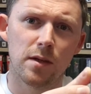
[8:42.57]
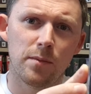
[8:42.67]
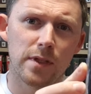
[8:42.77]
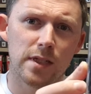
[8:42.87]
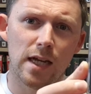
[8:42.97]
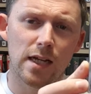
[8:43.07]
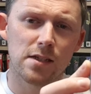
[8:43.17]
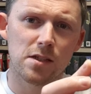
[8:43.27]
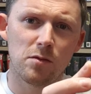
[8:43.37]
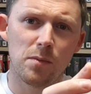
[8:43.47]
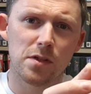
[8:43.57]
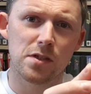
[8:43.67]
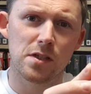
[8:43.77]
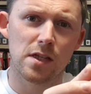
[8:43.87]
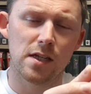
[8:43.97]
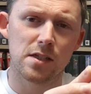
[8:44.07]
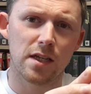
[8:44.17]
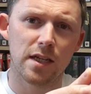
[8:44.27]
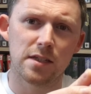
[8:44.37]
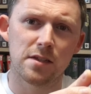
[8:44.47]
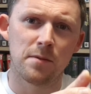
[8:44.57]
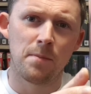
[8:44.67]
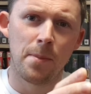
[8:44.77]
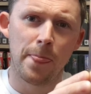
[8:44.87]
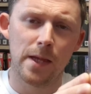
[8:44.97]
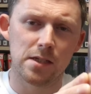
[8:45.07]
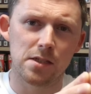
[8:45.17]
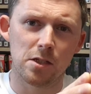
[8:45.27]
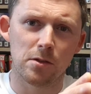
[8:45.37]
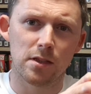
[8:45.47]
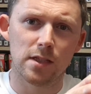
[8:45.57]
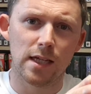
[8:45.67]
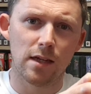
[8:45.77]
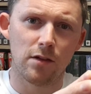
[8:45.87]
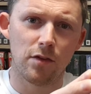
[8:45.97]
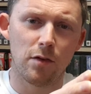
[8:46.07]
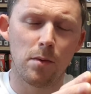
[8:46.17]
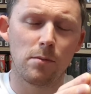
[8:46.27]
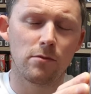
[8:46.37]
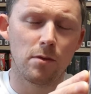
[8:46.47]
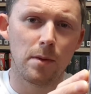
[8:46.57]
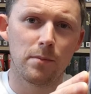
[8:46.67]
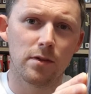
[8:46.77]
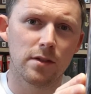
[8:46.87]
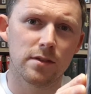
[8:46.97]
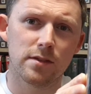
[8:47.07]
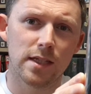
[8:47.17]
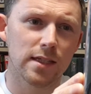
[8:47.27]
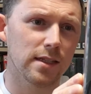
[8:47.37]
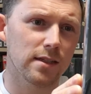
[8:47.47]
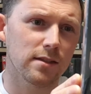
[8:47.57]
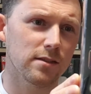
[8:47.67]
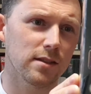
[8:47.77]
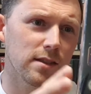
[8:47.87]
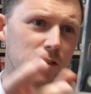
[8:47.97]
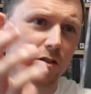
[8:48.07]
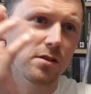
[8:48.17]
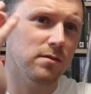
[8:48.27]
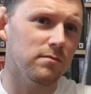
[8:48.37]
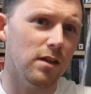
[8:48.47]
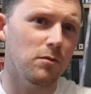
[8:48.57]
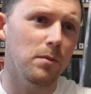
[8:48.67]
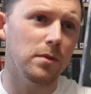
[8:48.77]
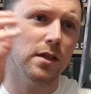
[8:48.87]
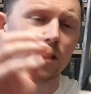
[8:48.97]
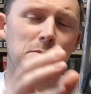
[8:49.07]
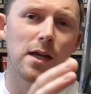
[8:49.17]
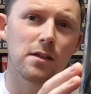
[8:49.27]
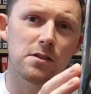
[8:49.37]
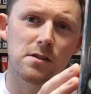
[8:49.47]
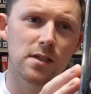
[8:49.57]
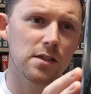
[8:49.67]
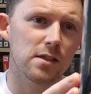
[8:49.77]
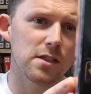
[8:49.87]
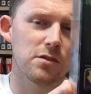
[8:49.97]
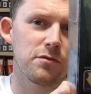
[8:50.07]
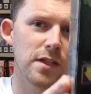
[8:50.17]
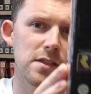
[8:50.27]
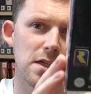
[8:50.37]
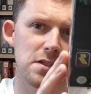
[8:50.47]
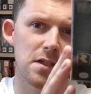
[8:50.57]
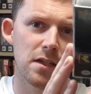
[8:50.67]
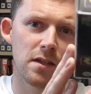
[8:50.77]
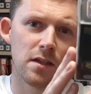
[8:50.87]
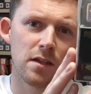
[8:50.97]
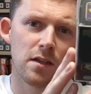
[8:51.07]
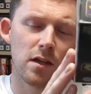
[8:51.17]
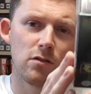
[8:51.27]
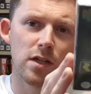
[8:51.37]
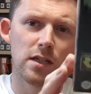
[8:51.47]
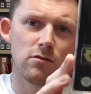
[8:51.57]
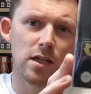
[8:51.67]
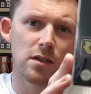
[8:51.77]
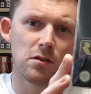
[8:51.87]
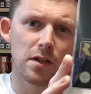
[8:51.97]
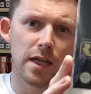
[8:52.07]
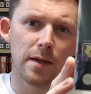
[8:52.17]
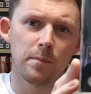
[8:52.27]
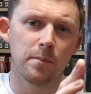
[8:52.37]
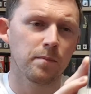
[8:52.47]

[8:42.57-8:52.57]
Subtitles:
I mean, I can still remember this as a kid, and it's still, like, if I remember, like, I remember smiles. It's fantastic. A really good game.